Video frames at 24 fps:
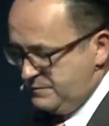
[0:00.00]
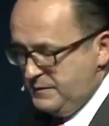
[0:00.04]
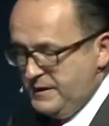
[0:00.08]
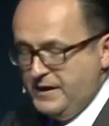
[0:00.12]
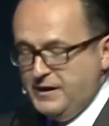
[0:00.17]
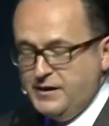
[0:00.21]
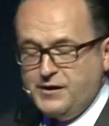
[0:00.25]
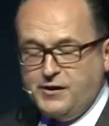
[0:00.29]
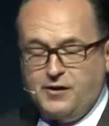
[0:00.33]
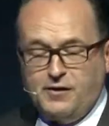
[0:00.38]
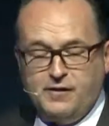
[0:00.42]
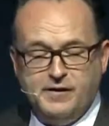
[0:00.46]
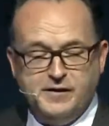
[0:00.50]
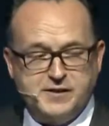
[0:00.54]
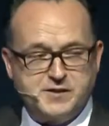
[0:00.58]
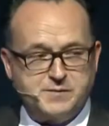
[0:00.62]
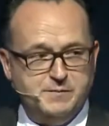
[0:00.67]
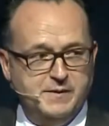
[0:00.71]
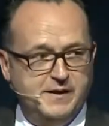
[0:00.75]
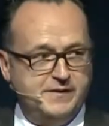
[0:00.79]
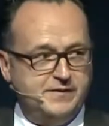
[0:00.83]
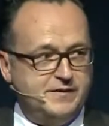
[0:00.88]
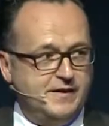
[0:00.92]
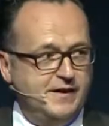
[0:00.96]

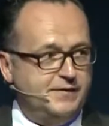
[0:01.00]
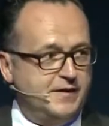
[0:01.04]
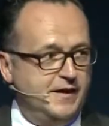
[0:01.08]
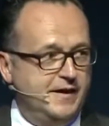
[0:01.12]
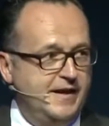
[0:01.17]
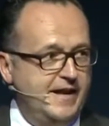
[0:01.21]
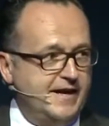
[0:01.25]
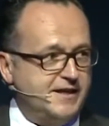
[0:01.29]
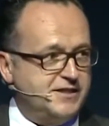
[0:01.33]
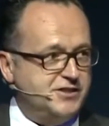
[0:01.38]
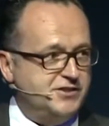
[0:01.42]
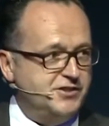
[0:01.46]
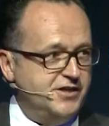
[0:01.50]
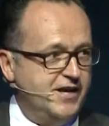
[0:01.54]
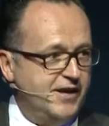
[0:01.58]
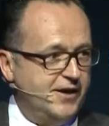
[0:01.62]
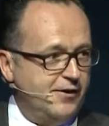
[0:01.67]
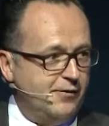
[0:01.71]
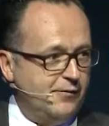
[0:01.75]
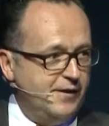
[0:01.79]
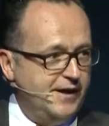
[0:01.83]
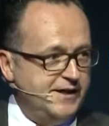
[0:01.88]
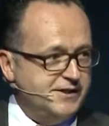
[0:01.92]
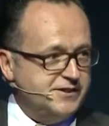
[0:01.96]
encouragement that the next
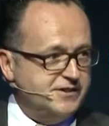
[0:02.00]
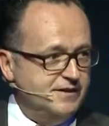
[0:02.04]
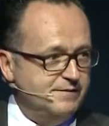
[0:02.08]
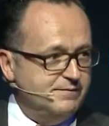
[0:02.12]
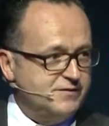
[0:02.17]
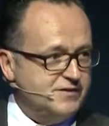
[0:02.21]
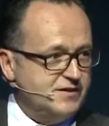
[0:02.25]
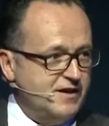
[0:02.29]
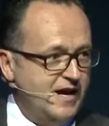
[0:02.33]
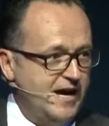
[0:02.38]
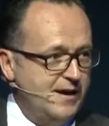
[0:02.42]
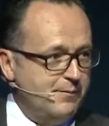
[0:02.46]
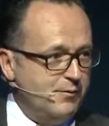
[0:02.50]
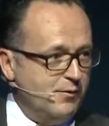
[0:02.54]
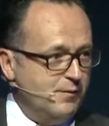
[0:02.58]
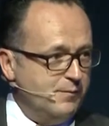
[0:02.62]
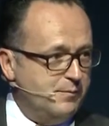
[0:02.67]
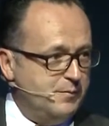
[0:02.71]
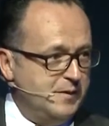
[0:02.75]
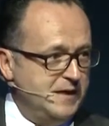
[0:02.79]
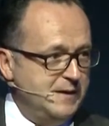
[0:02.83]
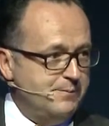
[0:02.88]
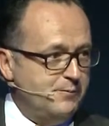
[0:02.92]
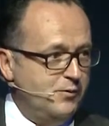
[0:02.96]
generation of
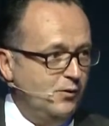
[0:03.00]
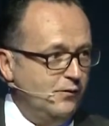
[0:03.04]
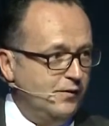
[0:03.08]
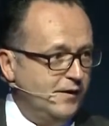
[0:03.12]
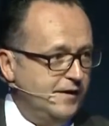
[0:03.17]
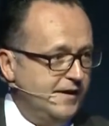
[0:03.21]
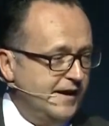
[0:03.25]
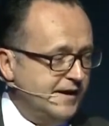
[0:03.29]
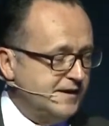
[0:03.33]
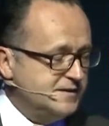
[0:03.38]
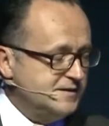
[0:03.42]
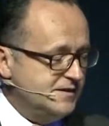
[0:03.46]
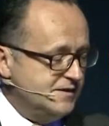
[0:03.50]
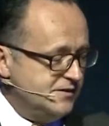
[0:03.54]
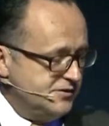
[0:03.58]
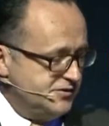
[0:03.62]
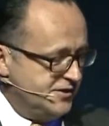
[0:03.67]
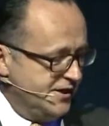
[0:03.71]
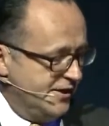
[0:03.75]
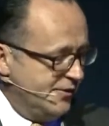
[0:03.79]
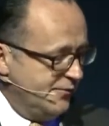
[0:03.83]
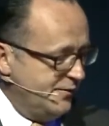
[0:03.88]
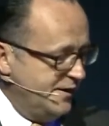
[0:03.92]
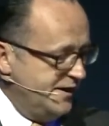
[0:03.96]
cyber people, the next
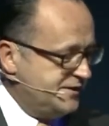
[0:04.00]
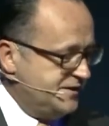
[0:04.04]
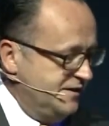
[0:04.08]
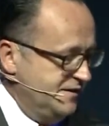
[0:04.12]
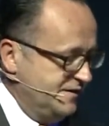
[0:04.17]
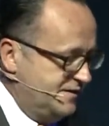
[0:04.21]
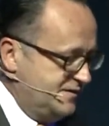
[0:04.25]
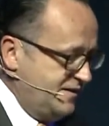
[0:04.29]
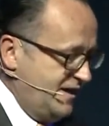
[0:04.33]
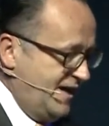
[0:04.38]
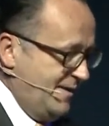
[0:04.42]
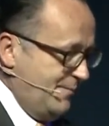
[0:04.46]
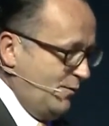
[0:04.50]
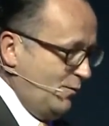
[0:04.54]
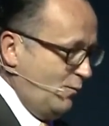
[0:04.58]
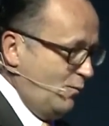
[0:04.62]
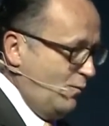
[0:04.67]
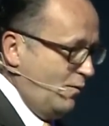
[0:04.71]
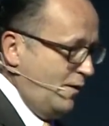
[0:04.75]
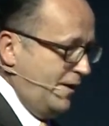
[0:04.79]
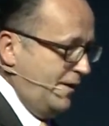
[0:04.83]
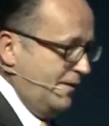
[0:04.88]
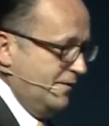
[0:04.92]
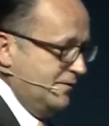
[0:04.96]
generation of cyber
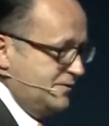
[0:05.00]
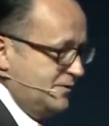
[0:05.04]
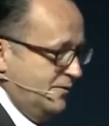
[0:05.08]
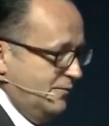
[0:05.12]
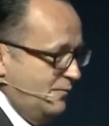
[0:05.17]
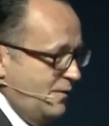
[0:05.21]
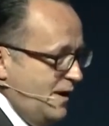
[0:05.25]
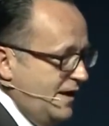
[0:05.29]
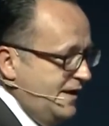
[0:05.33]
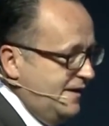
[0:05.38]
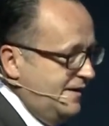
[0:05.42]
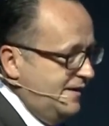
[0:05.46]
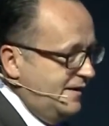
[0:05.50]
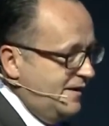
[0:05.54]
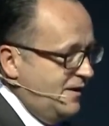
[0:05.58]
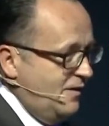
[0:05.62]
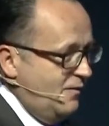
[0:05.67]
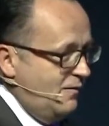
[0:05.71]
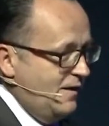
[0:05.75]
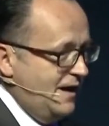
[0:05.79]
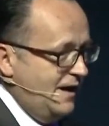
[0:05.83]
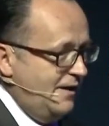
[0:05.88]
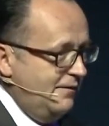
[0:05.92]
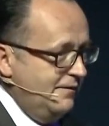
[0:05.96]
warriors, are ready to
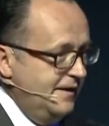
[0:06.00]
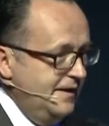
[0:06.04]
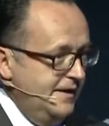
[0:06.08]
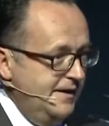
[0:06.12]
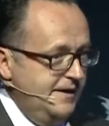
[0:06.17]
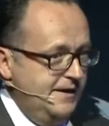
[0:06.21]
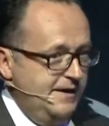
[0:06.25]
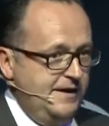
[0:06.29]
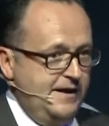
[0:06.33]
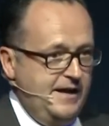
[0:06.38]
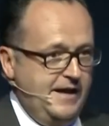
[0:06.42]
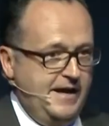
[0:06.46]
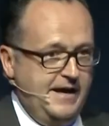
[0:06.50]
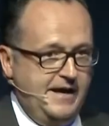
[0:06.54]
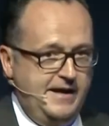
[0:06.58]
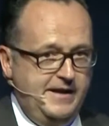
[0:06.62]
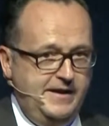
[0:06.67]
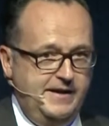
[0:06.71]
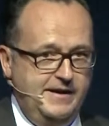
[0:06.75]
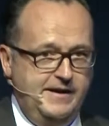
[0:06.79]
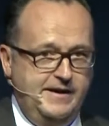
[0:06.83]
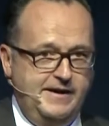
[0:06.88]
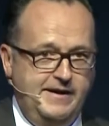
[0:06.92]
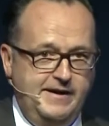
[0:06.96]
go out
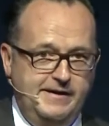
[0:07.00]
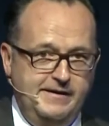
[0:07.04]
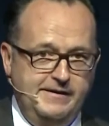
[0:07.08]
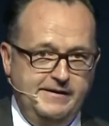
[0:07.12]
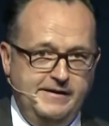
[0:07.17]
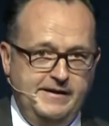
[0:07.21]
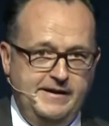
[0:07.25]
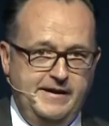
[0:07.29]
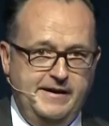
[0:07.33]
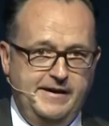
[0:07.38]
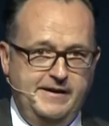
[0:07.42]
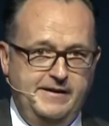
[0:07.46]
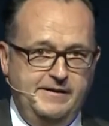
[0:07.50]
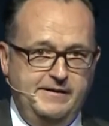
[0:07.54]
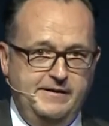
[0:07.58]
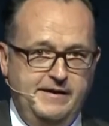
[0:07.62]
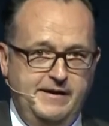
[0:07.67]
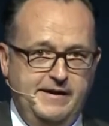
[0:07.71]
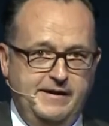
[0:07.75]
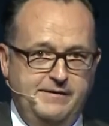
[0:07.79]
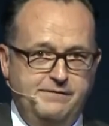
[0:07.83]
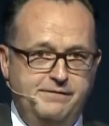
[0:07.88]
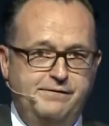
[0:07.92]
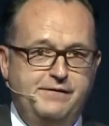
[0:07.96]

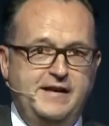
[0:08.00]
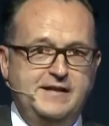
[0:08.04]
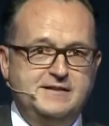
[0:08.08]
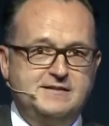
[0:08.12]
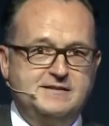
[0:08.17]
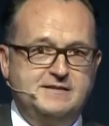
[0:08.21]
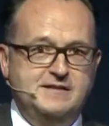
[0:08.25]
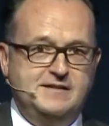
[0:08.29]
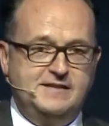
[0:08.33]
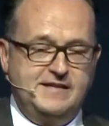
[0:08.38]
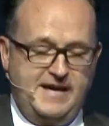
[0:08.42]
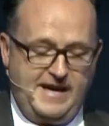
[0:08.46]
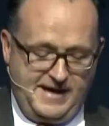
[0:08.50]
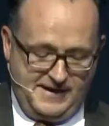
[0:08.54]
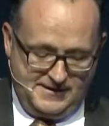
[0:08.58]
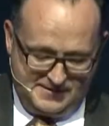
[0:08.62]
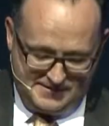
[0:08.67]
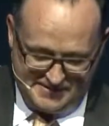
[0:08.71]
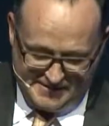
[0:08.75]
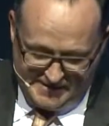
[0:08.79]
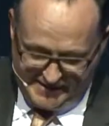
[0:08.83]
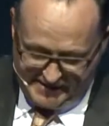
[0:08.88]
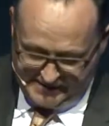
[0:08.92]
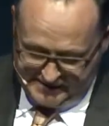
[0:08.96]
and face the
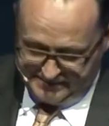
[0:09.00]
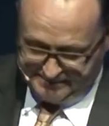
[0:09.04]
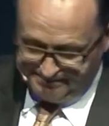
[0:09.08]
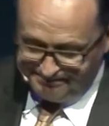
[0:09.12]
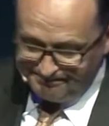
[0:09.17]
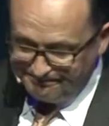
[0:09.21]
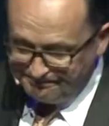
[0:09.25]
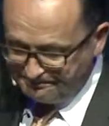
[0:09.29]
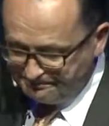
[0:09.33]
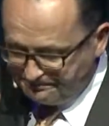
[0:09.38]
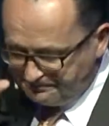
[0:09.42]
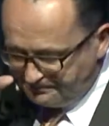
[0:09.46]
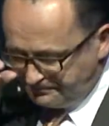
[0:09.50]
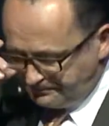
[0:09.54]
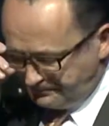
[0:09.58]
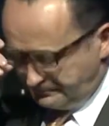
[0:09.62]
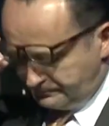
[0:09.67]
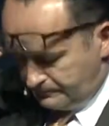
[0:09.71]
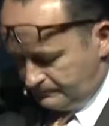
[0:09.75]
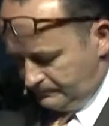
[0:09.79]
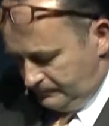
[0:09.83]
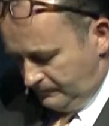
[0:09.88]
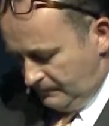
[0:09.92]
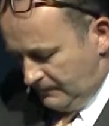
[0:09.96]
tasks at
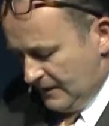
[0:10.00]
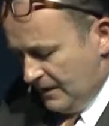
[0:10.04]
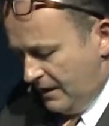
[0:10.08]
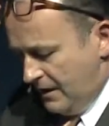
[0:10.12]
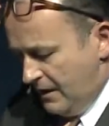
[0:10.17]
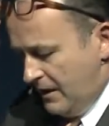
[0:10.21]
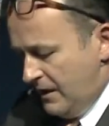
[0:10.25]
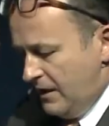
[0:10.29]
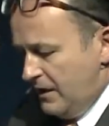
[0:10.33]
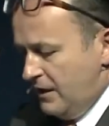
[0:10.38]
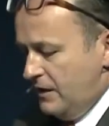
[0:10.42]
hand.